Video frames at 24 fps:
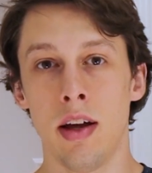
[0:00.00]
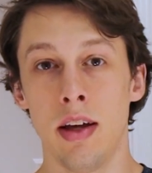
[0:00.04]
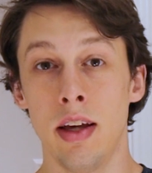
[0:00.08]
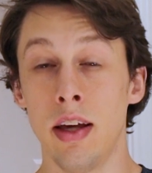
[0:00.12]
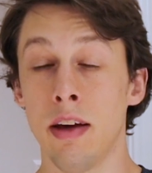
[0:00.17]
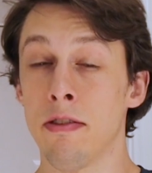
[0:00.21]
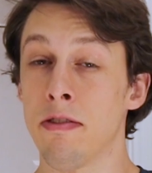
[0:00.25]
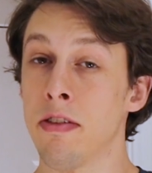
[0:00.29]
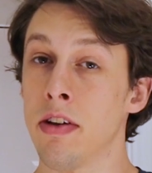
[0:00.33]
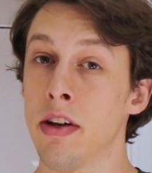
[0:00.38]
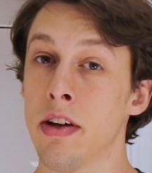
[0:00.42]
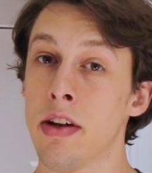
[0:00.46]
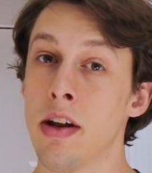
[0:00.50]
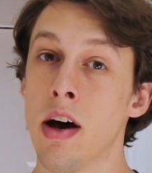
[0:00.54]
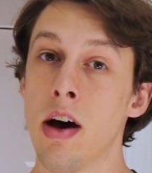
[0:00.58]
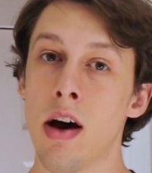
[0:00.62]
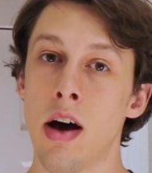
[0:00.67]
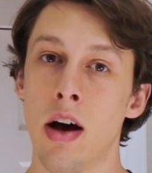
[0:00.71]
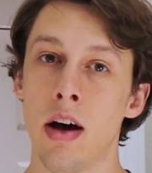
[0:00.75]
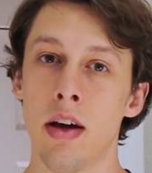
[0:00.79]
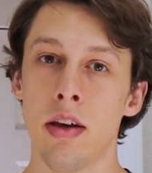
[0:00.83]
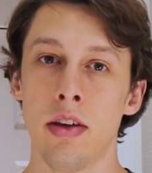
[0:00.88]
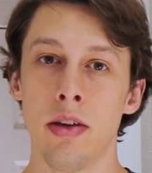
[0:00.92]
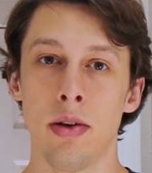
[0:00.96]
If
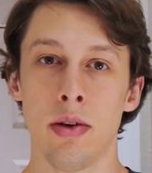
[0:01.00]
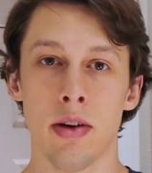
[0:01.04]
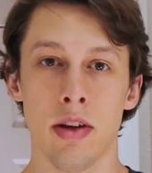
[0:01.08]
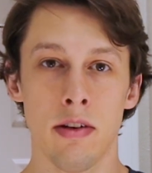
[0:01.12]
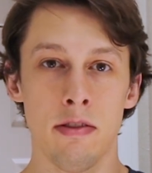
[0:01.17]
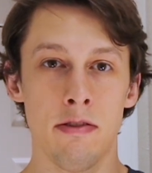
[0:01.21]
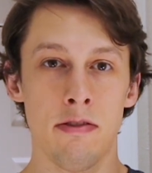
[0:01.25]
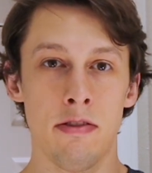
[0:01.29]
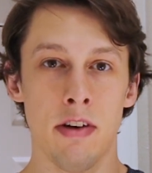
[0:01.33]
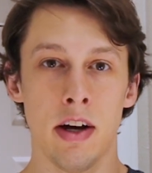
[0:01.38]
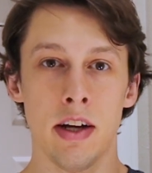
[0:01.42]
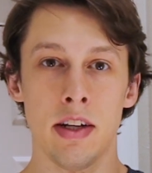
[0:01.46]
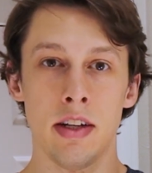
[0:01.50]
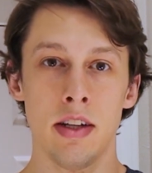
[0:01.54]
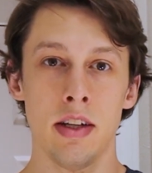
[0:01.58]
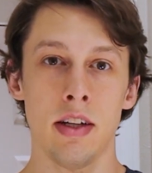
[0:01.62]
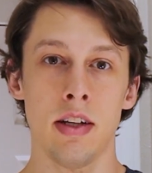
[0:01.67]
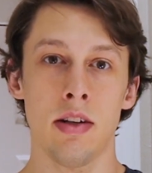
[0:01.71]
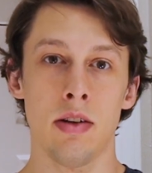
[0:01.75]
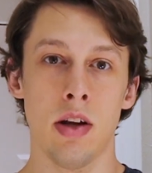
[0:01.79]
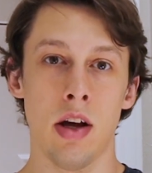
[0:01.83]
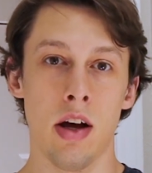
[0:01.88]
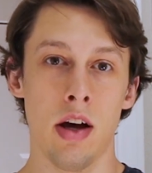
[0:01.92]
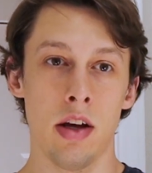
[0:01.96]
not, you can find
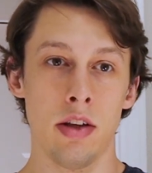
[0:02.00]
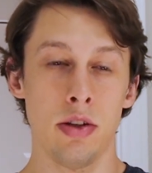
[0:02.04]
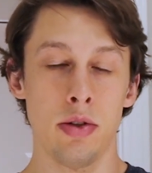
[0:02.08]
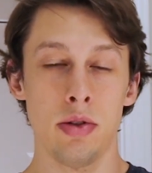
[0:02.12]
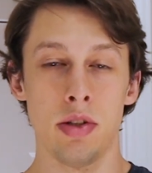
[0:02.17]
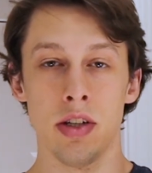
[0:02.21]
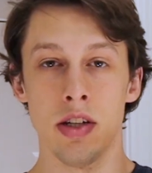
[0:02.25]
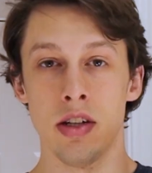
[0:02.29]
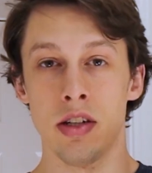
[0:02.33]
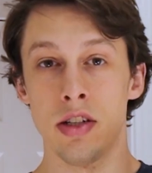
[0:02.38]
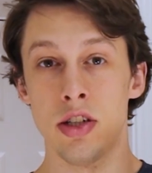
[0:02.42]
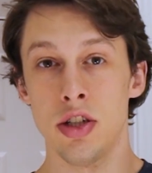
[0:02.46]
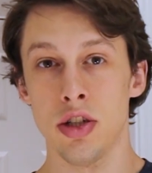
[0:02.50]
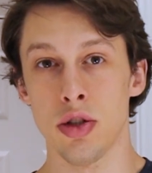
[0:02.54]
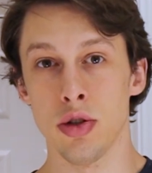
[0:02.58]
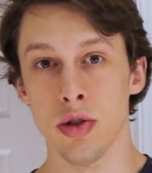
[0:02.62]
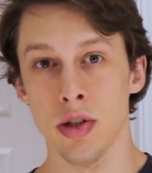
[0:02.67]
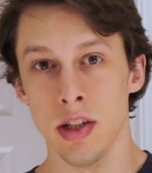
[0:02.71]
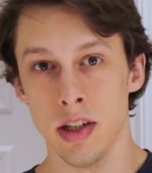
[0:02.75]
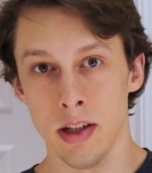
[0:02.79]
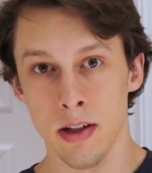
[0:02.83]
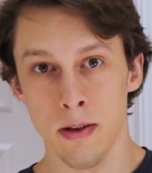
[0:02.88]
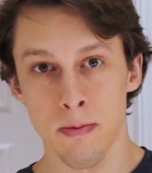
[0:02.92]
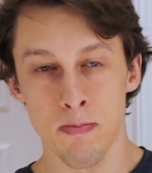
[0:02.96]
it using a
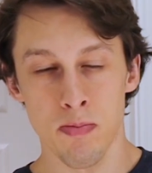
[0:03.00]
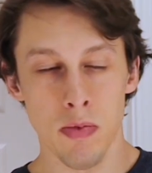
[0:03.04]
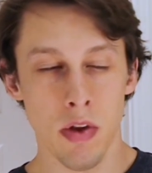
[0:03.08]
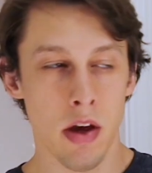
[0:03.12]
string.